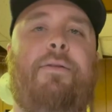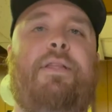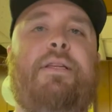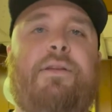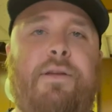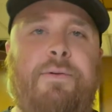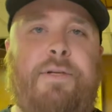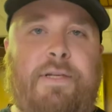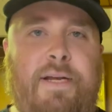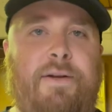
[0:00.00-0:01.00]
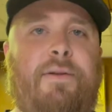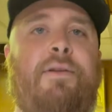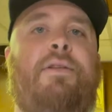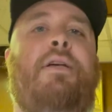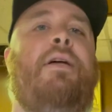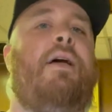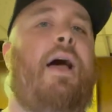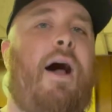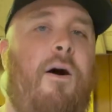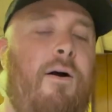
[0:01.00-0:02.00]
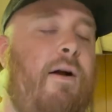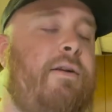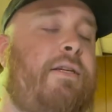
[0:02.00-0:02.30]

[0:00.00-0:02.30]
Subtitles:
these new singles are